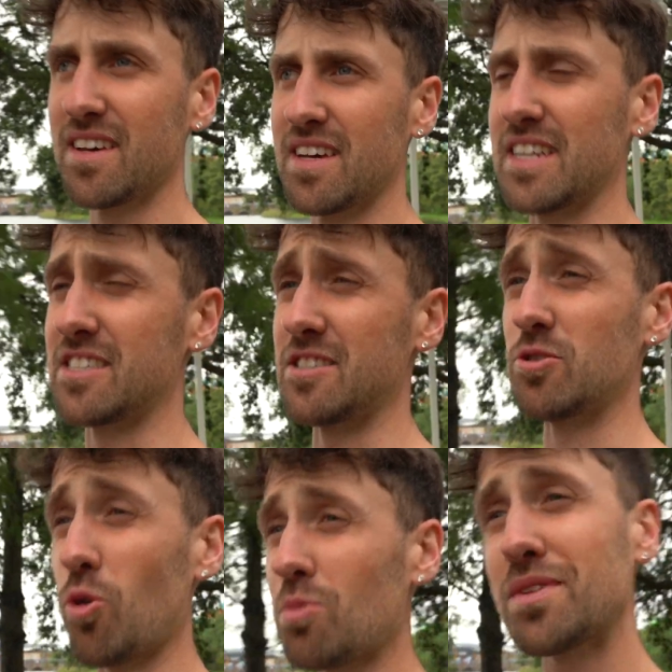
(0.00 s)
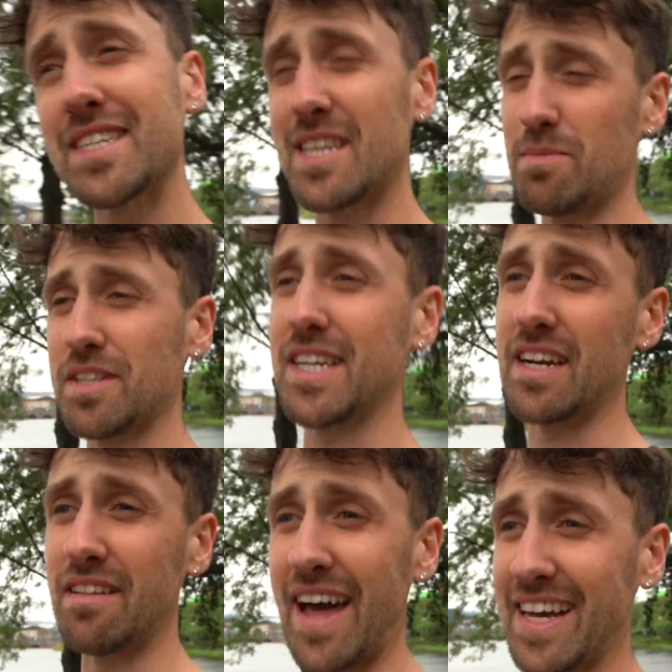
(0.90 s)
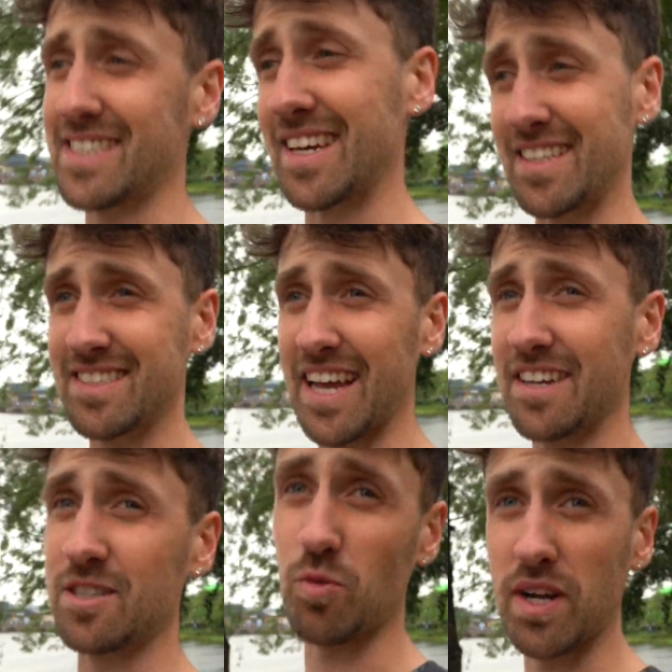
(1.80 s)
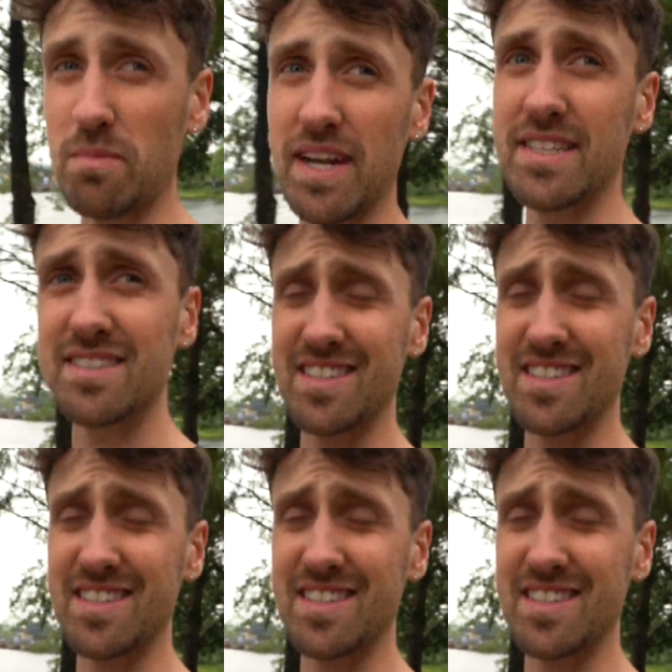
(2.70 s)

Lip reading: It's normally typically gonna last like 10 to 20 minutes.